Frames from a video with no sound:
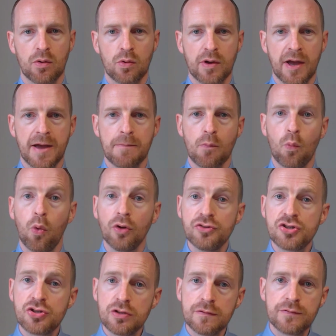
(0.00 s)
Okay,
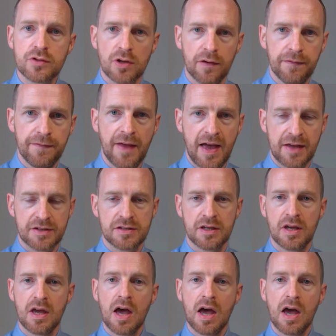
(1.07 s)
once you've done that,